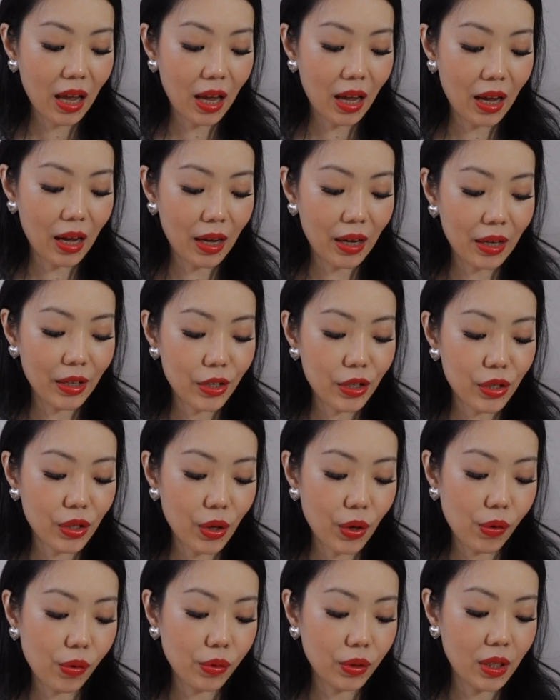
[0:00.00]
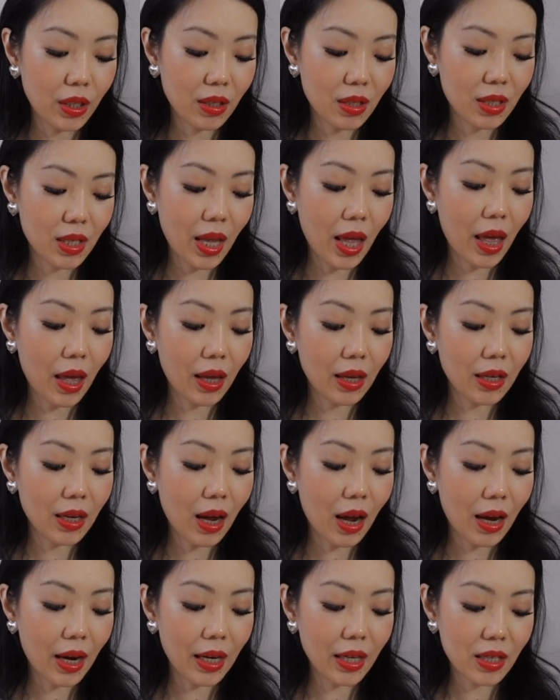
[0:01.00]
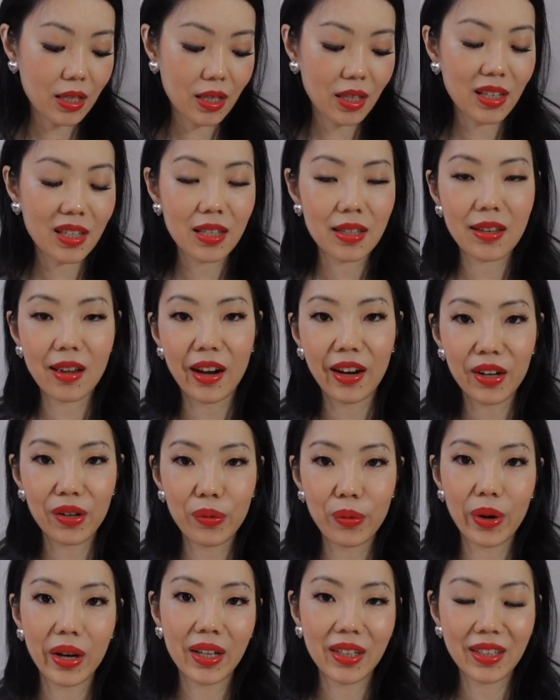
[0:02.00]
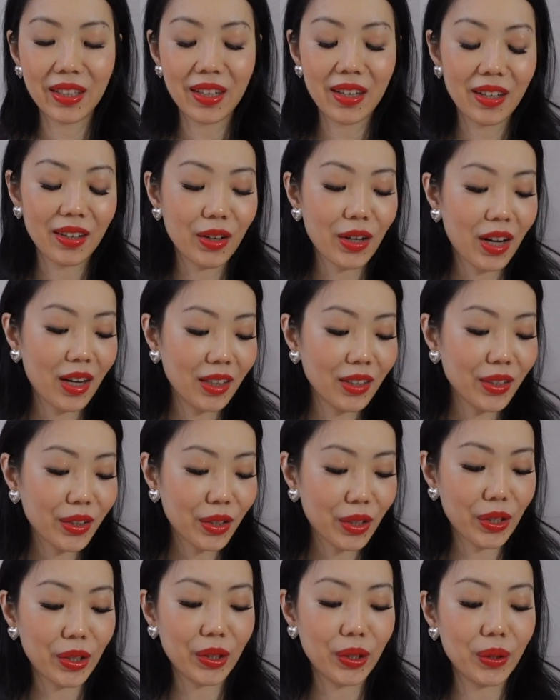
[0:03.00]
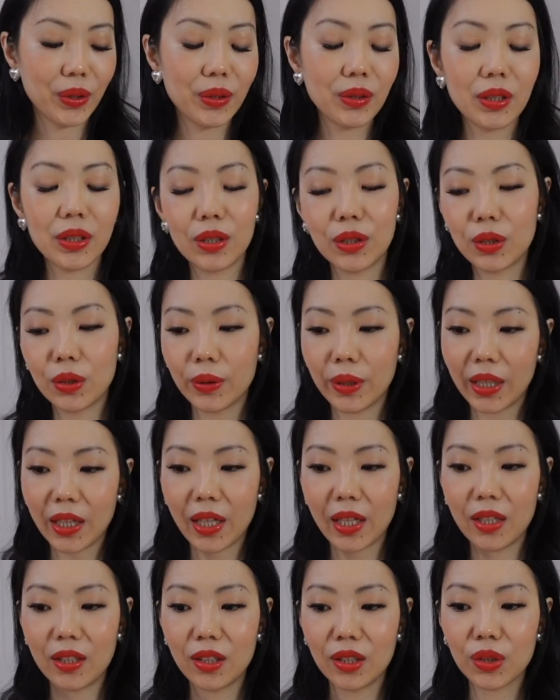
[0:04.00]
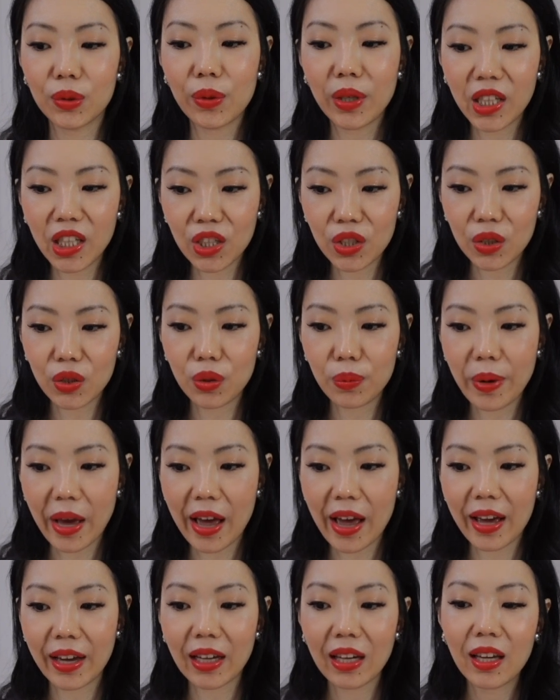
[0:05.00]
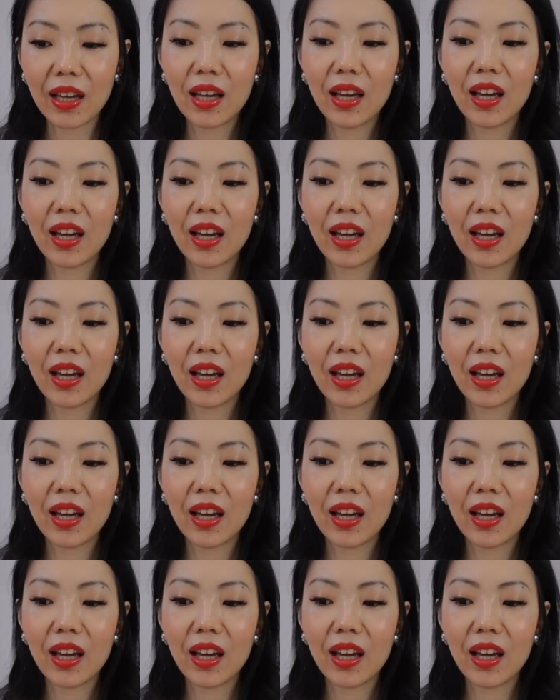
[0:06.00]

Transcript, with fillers: Uh, so this NI691 color code, they're doing it in the 22 bag